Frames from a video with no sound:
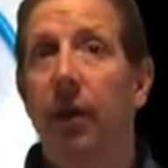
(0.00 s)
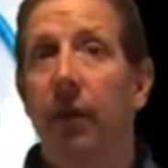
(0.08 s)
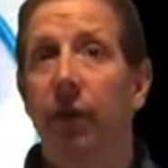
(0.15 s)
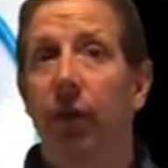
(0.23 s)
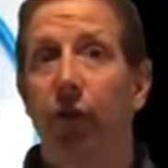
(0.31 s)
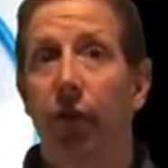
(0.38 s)

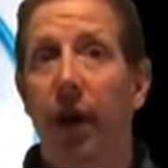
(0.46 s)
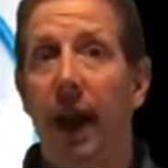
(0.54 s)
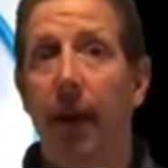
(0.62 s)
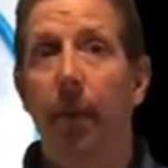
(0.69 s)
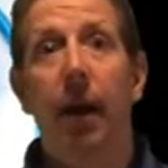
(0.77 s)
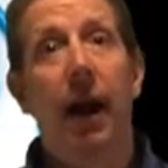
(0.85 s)
The
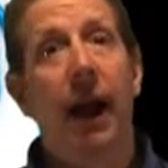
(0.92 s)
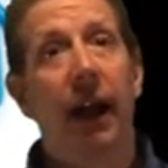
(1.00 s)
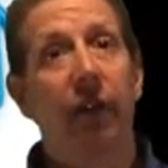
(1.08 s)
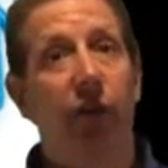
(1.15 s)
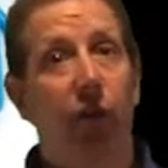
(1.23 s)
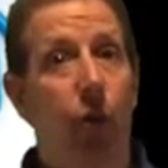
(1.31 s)
strap
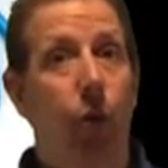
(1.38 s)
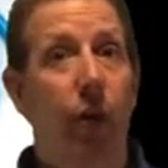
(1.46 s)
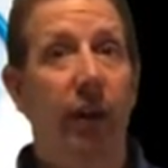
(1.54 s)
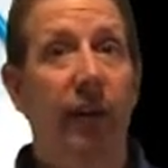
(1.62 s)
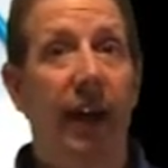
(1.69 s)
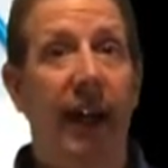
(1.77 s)
has a cord
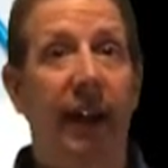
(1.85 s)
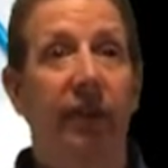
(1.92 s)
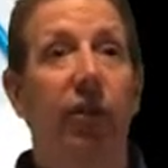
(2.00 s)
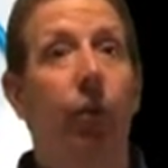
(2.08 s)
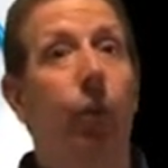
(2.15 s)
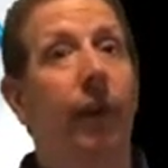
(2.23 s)

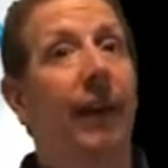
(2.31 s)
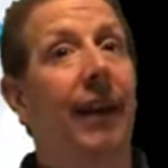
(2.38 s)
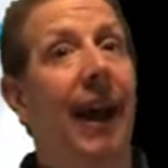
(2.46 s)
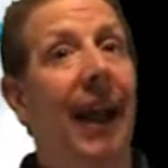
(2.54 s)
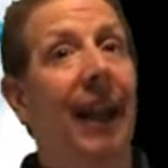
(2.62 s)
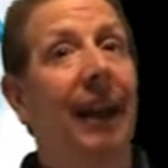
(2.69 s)
attached with an
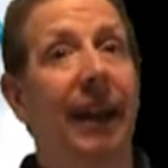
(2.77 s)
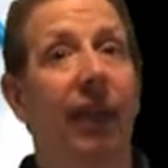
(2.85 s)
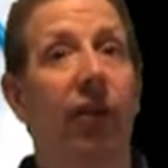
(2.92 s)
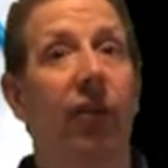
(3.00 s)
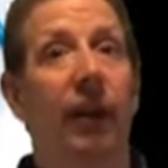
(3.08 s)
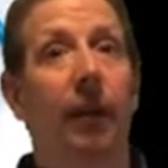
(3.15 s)

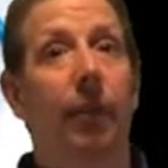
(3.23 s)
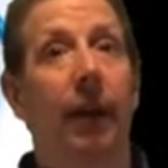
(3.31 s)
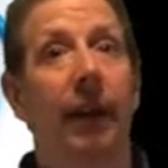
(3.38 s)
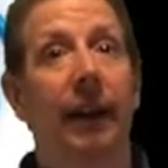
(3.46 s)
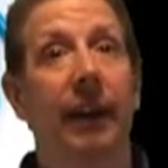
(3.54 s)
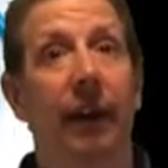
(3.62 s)
alligator clip
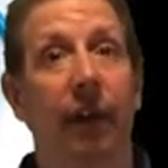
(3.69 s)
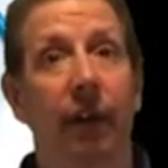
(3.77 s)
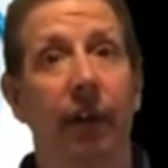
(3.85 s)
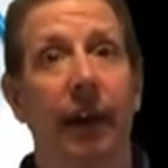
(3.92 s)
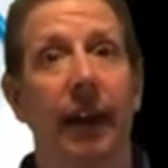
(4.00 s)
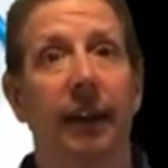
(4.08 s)
on the
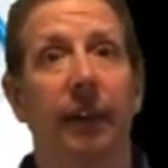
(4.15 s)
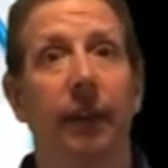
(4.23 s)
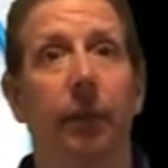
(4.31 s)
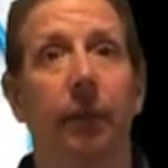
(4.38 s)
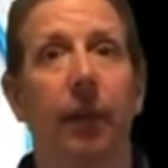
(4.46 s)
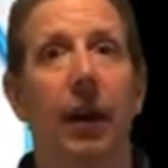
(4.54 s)
other end.
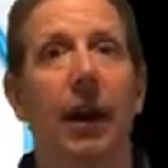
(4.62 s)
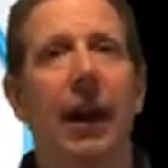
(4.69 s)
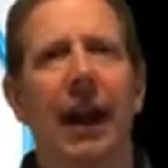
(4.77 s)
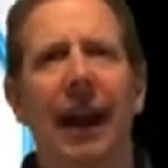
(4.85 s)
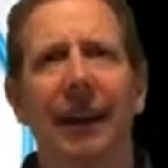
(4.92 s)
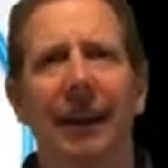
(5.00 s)

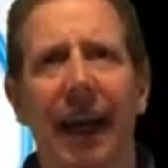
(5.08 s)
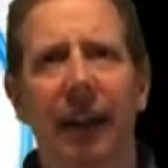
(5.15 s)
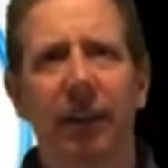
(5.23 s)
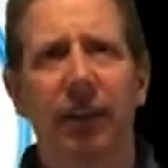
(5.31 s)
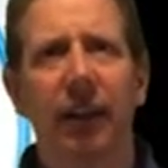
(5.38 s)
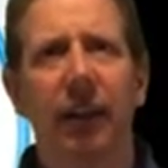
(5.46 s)

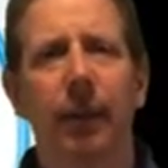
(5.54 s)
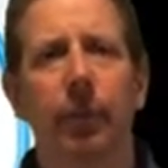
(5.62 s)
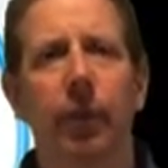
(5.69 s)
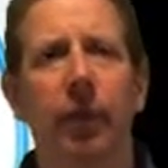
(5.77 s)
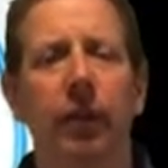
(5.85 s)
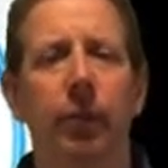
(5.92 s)
Attach the clip
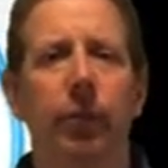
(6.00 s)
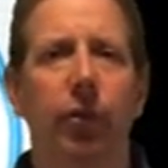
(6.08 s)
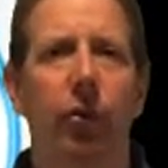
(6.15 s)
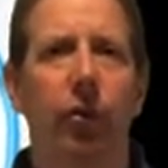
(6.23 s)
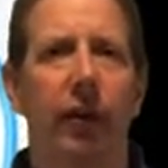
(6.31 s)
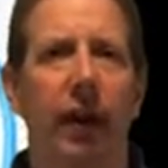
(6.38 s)
to the
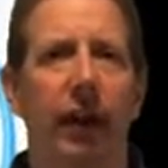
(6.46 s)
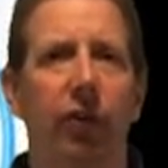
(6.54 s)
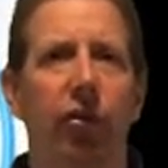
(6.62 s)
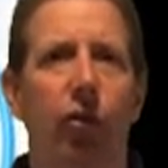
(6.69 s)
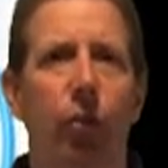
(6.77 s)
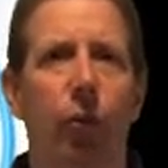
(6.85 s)
computer
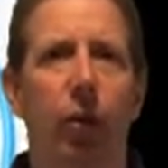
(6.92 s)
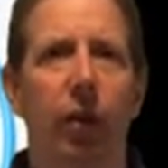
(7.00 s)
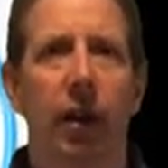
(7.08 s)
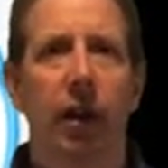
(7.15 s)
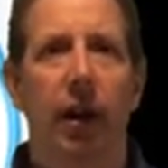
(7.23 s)
case you're working